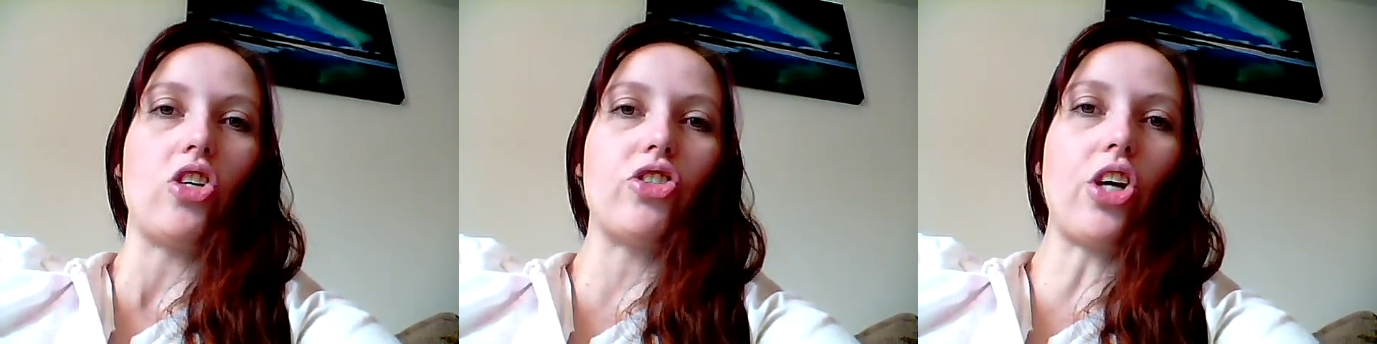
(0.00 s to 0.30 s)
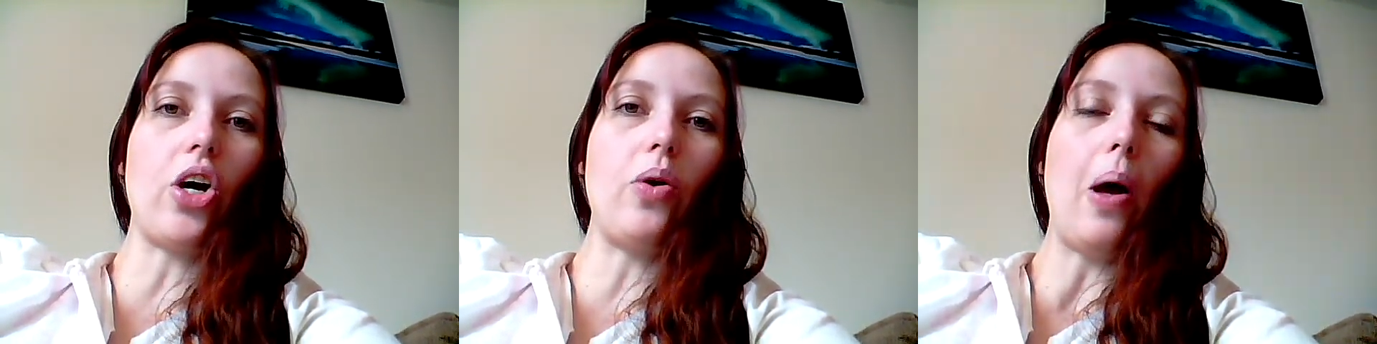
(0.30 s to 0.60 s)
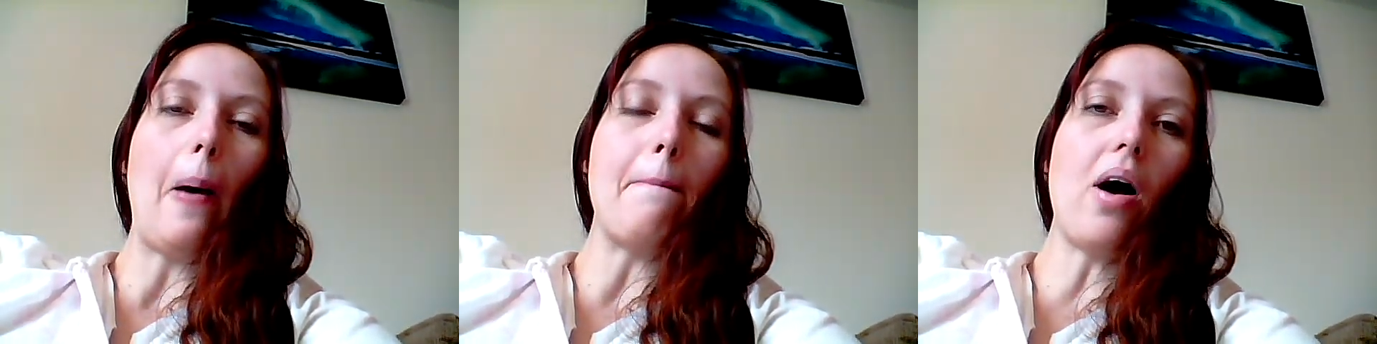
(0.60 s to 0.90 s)

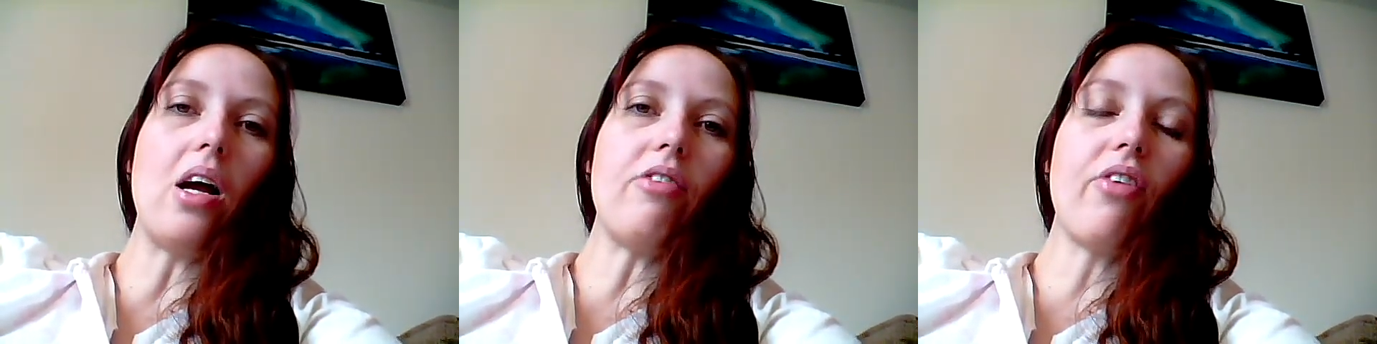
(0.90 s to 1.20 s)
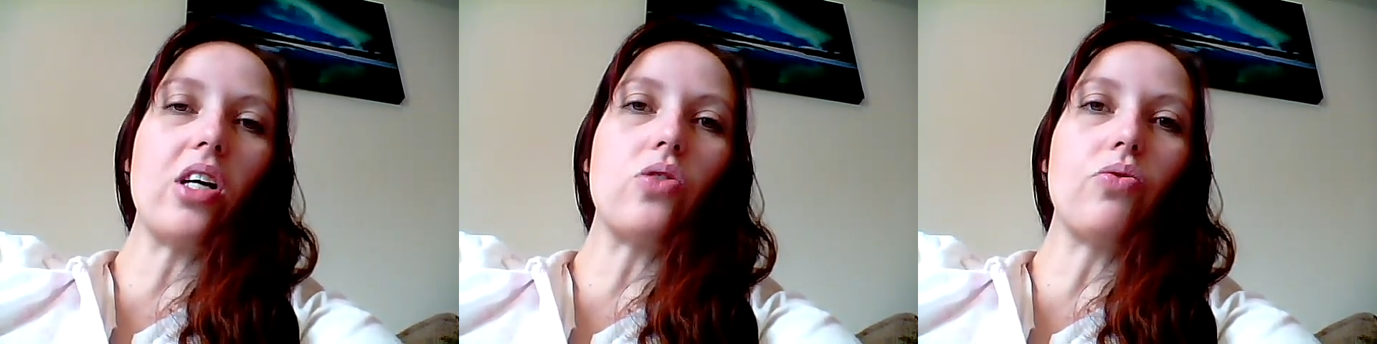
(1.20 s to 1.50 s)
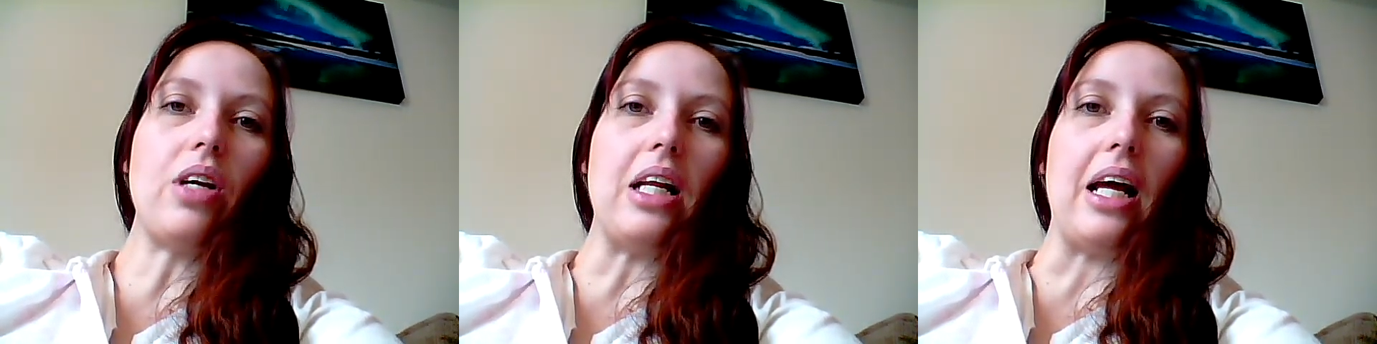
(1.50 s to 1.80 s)
So my
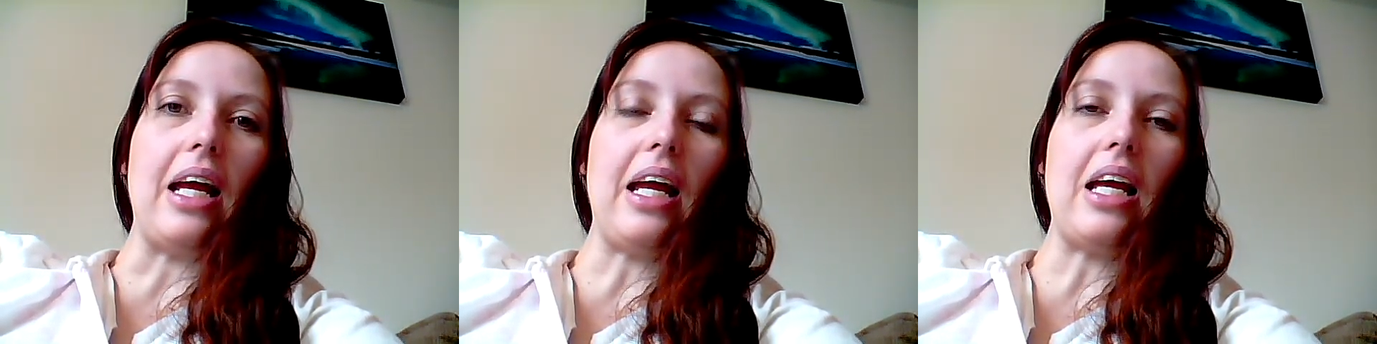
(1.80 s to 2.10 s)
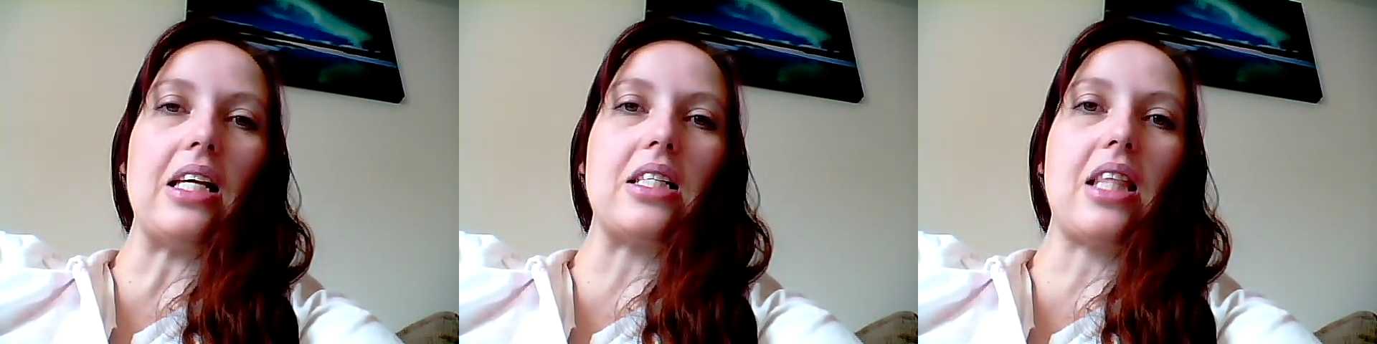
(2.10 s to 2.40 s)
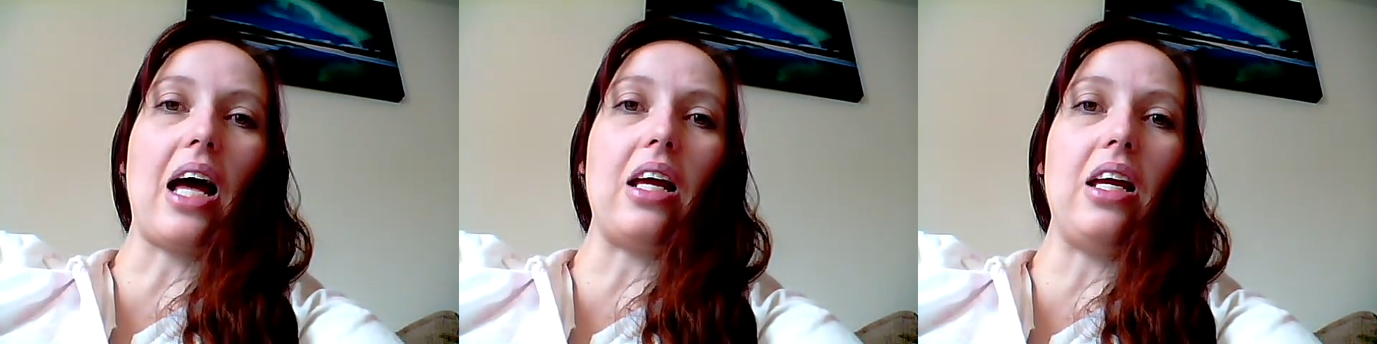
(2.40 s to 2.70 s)
advice really is
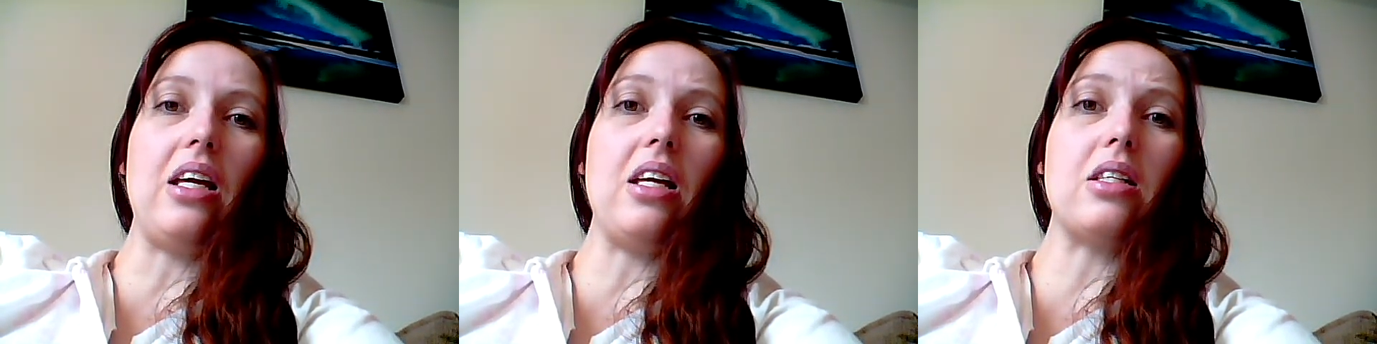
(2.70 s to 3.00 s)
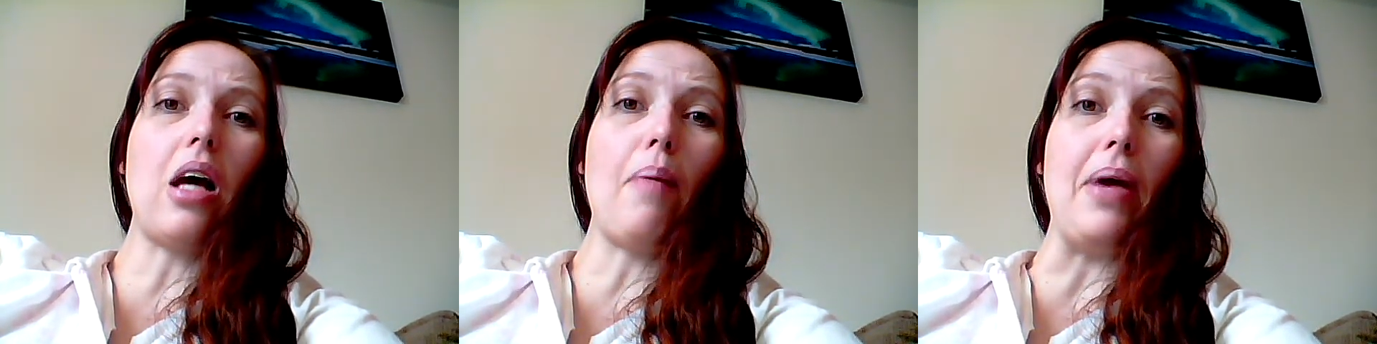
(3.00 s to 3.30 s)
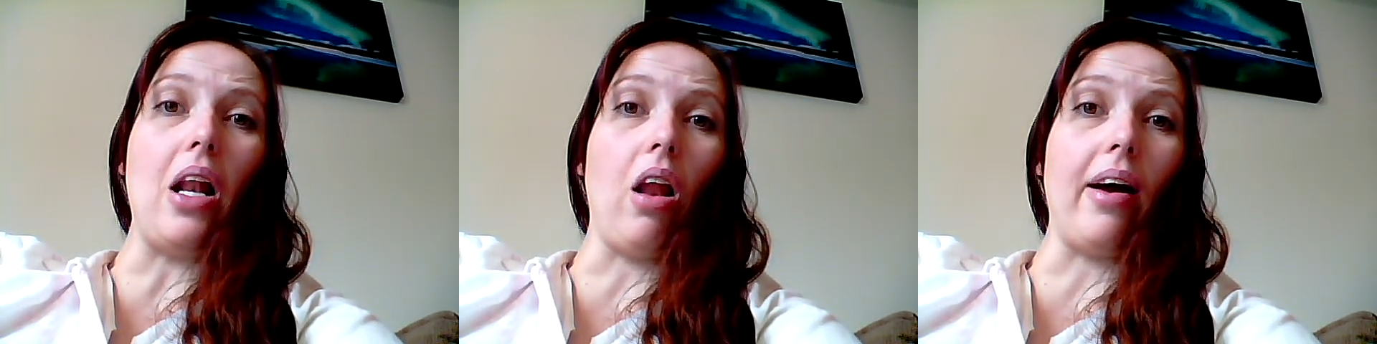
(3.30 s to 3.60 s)
that it is a
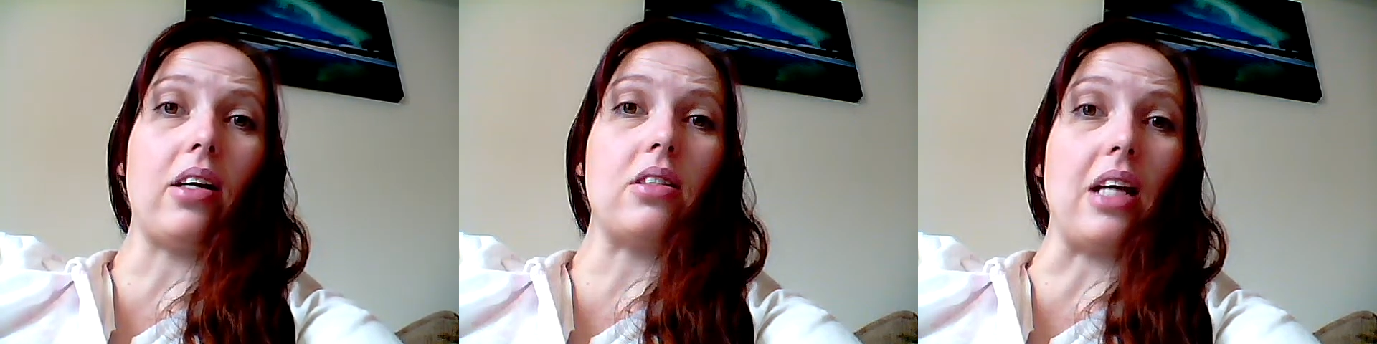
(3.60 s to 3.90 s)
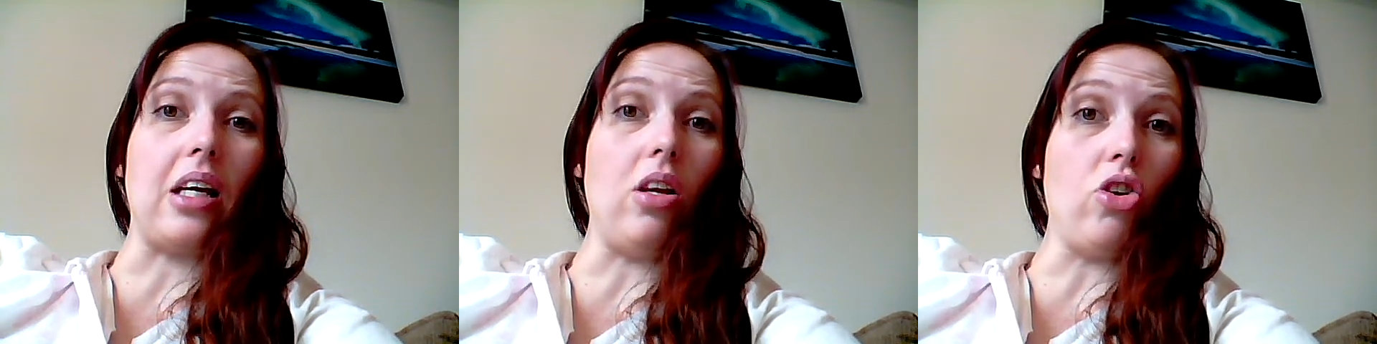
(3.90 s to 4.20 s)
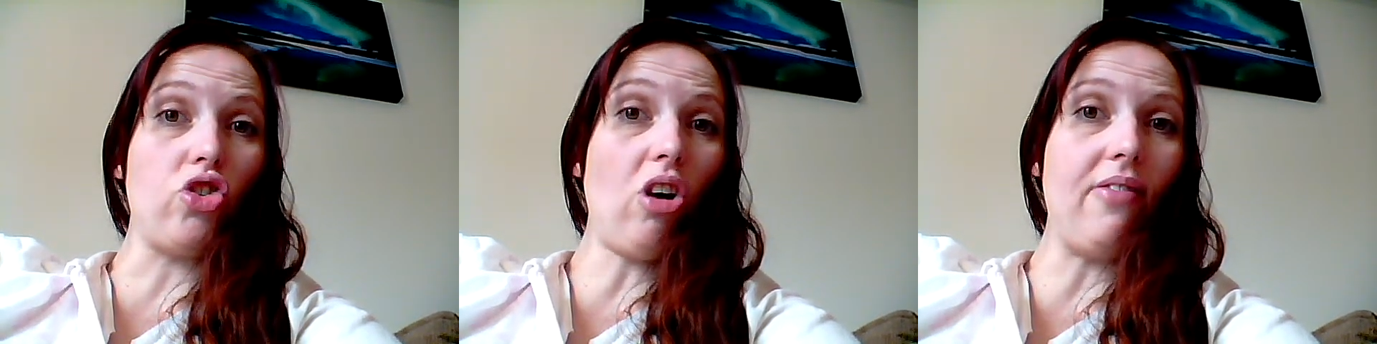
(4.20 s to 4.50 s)
bit like
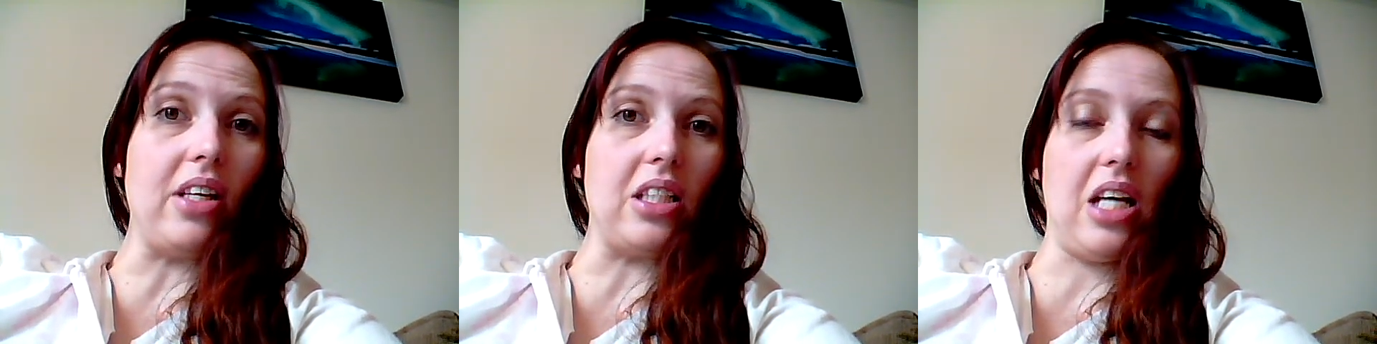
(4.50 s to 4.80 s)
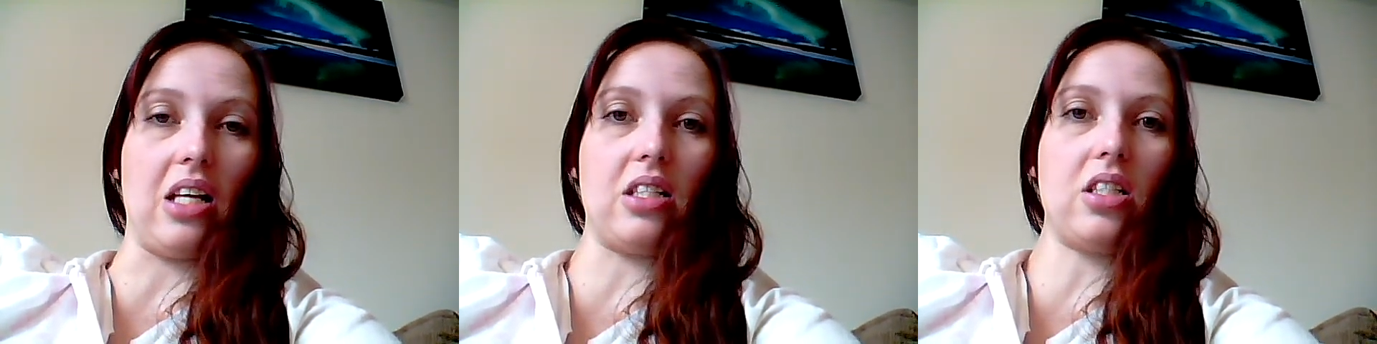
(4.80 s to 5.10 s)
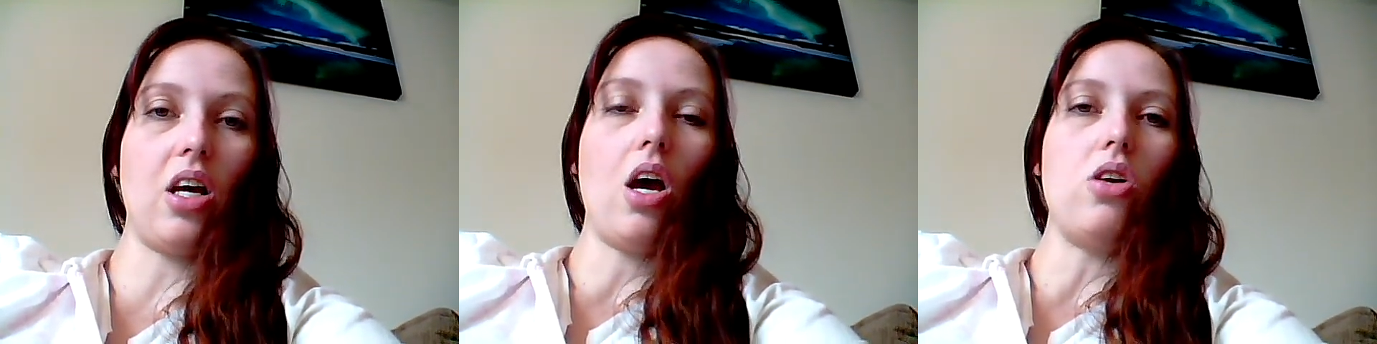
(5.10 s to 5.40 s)
taking your driving test.